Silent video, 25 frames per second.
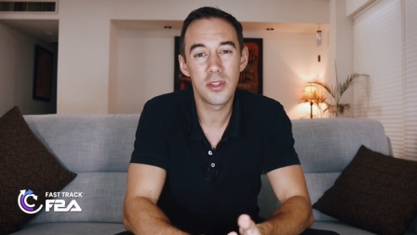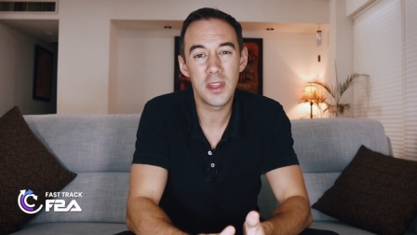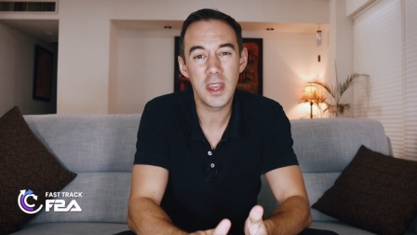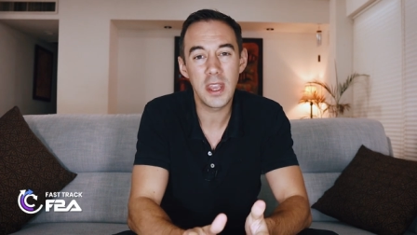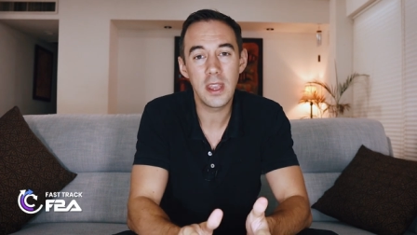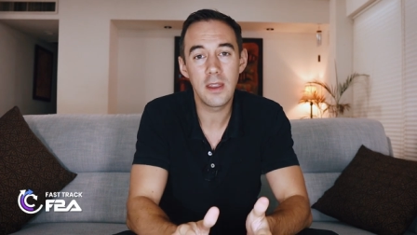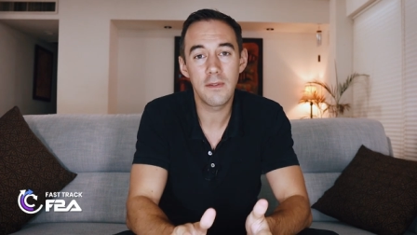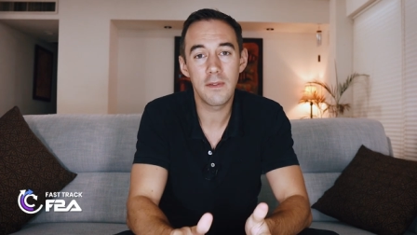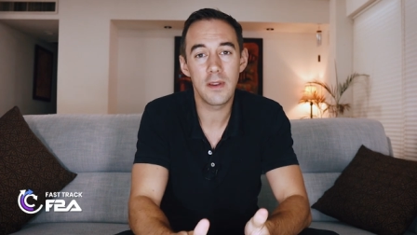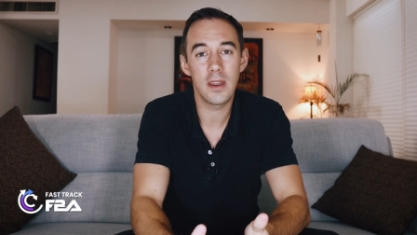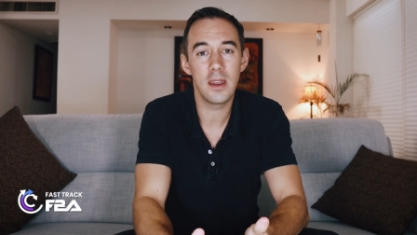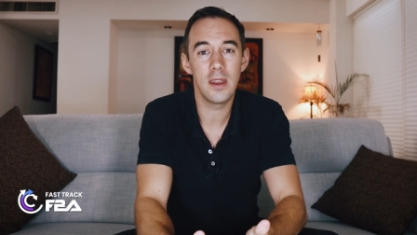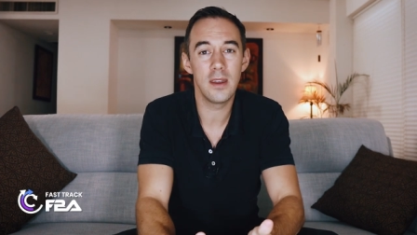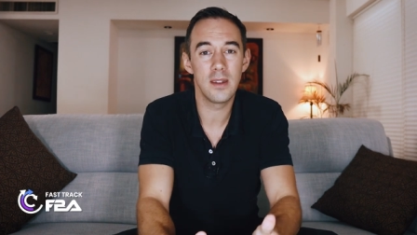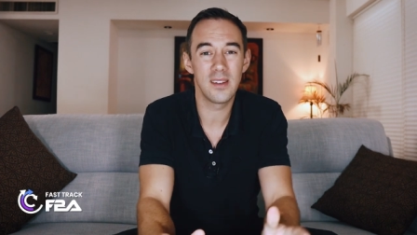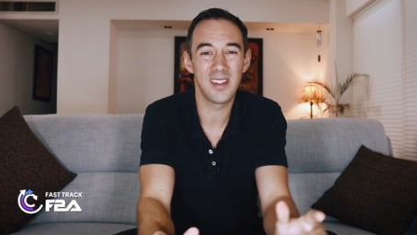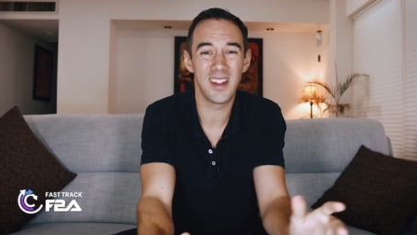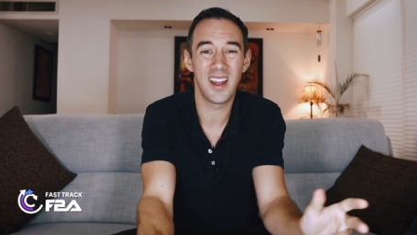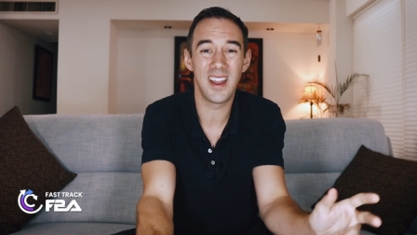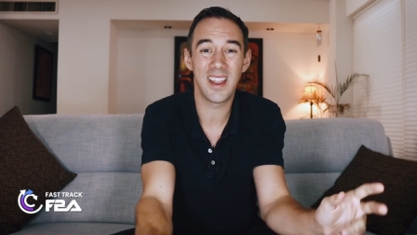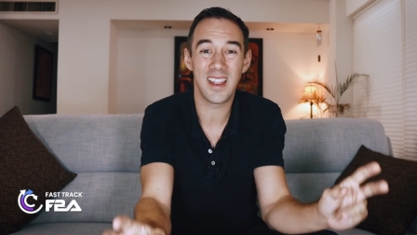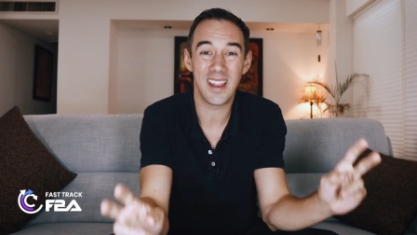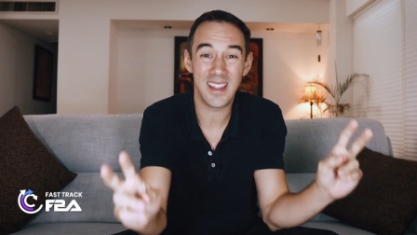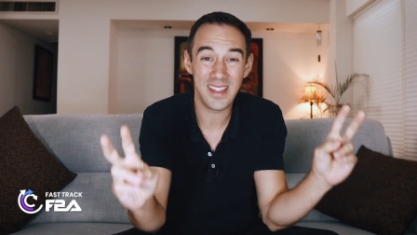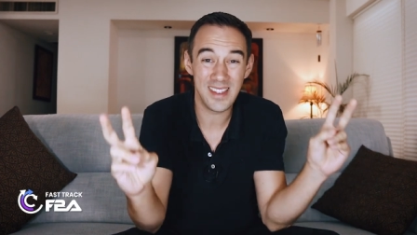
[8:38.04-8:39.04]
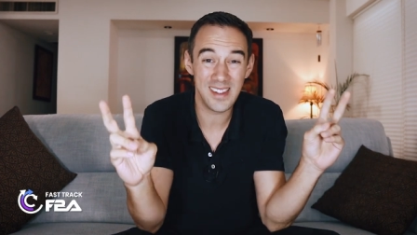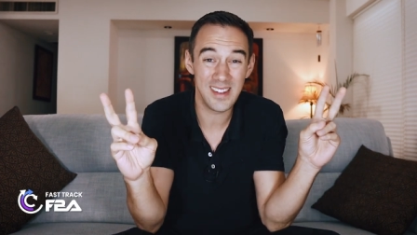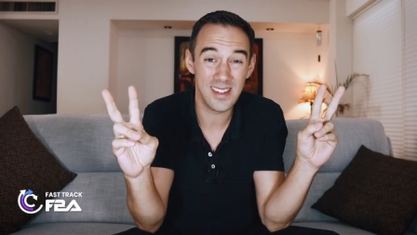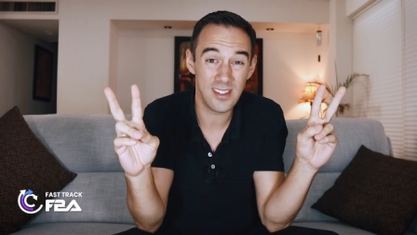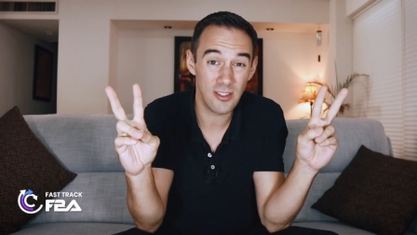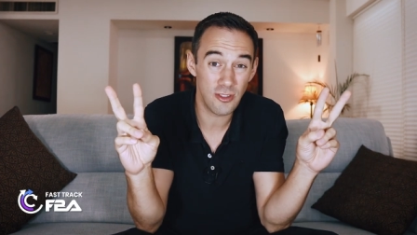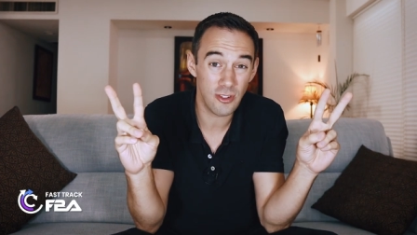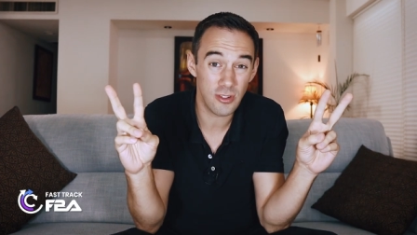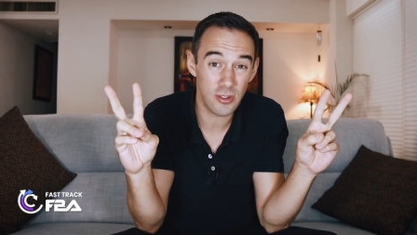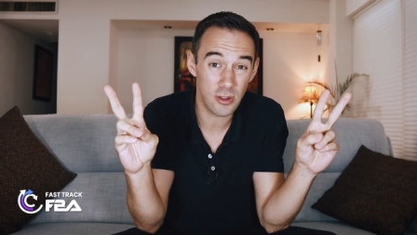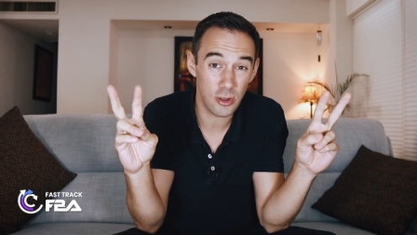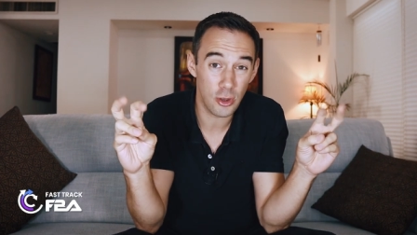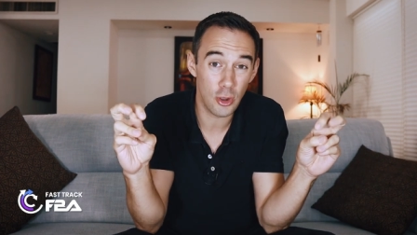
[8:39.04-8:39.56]
Think of it as like, this
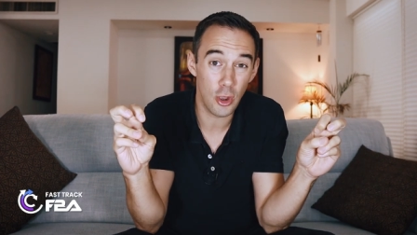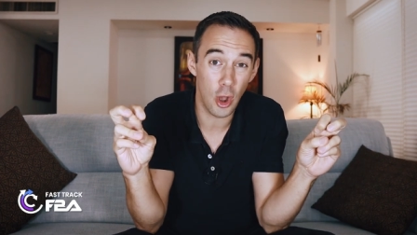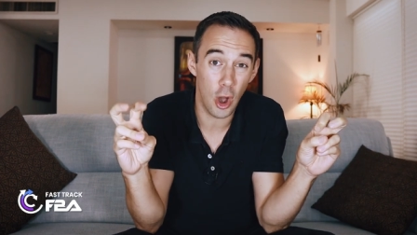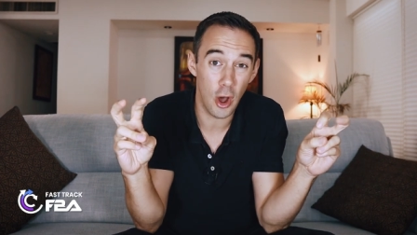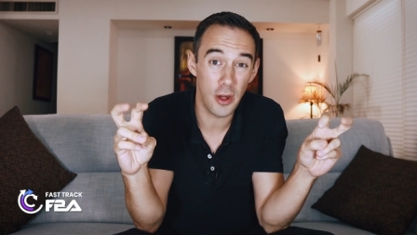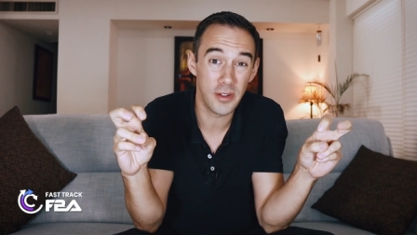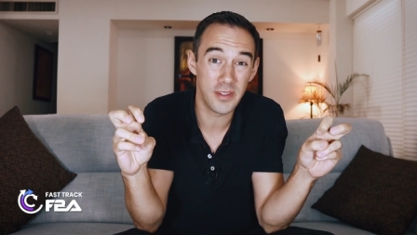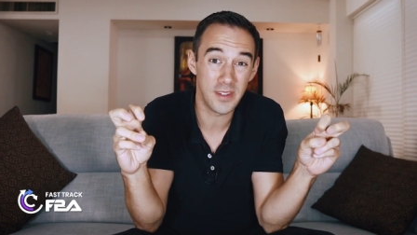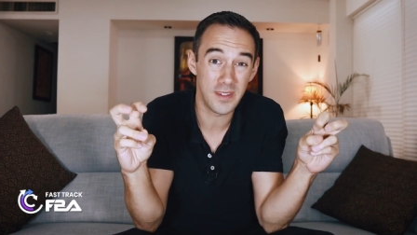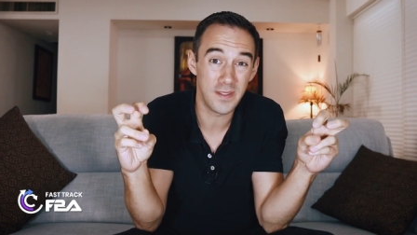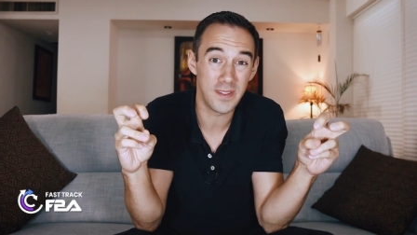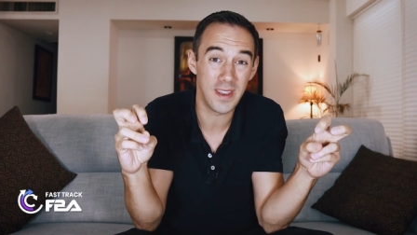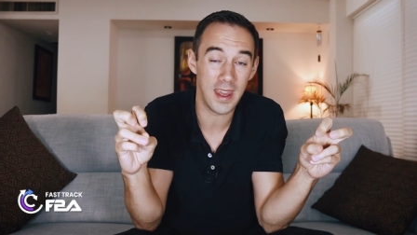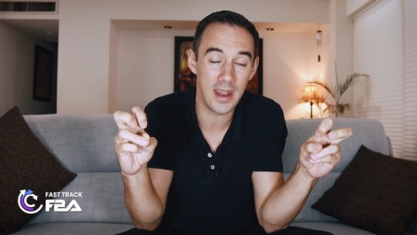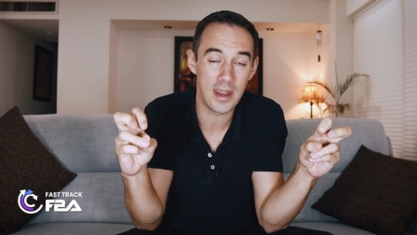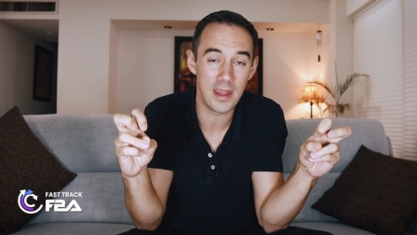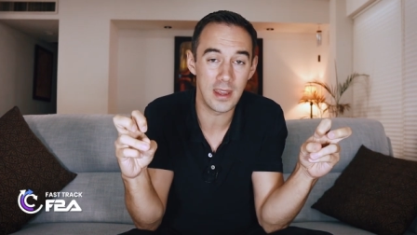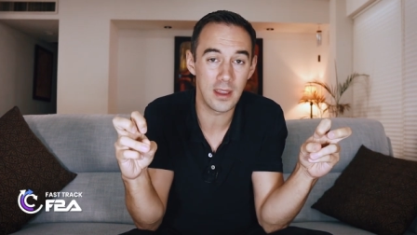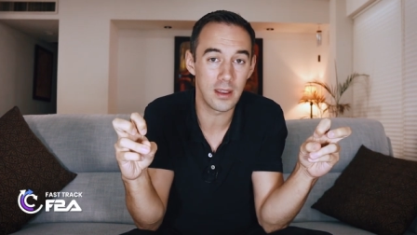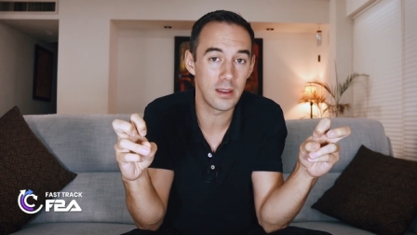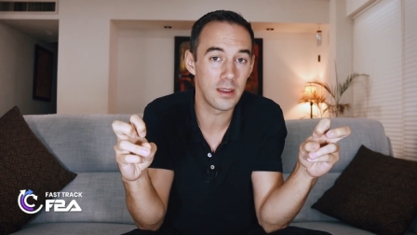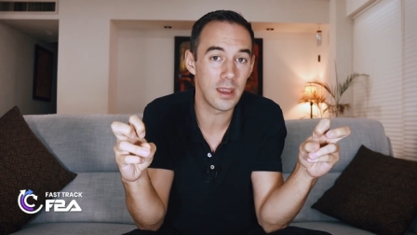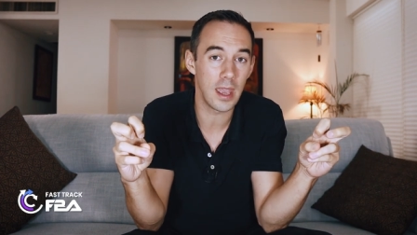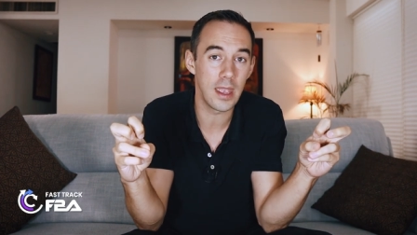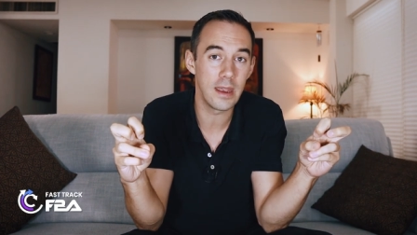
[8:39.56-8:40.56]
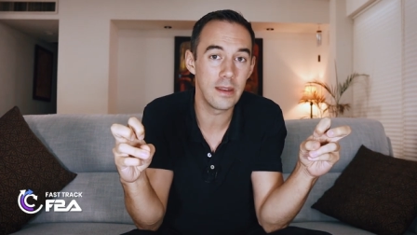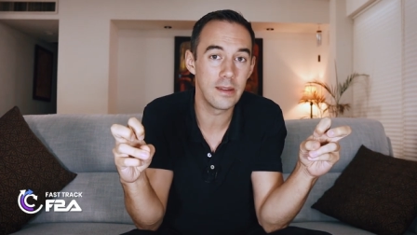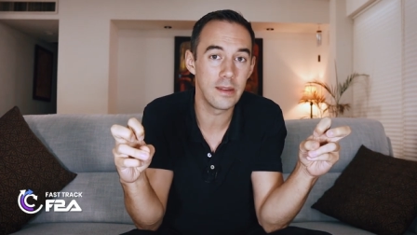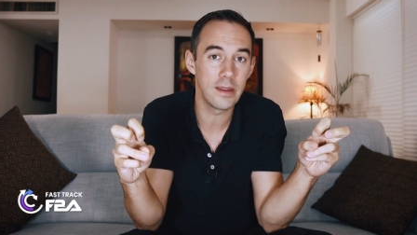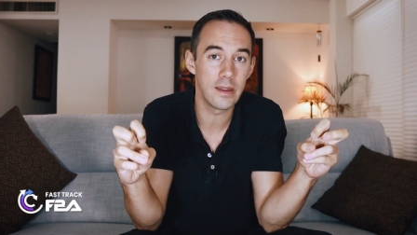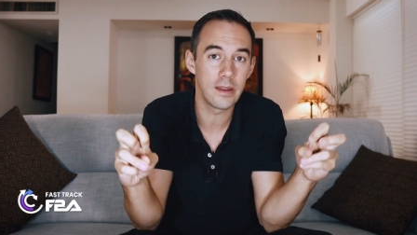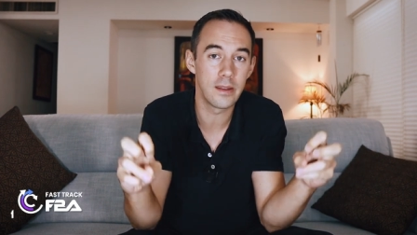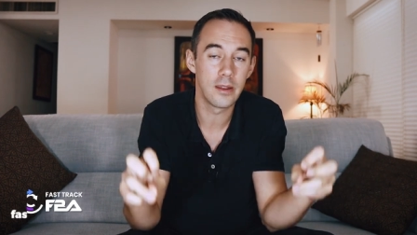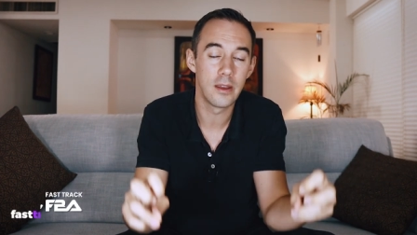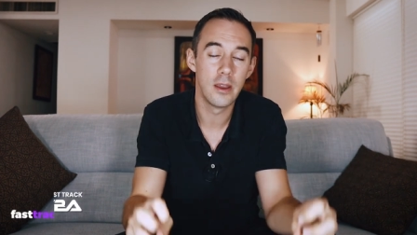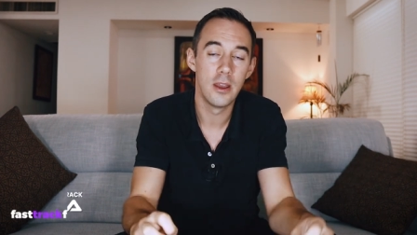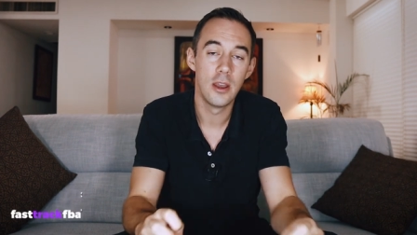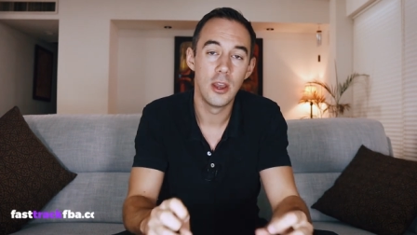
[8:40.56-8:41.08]
is just a cost of getting
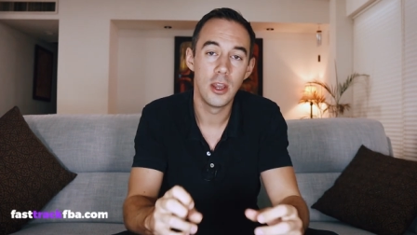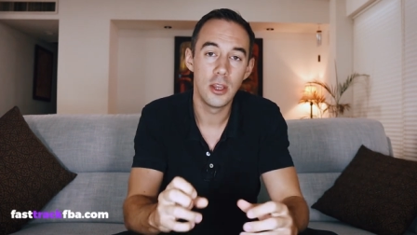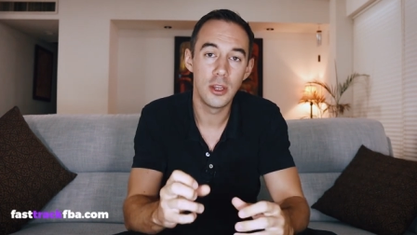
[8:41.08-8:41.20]
Ungated.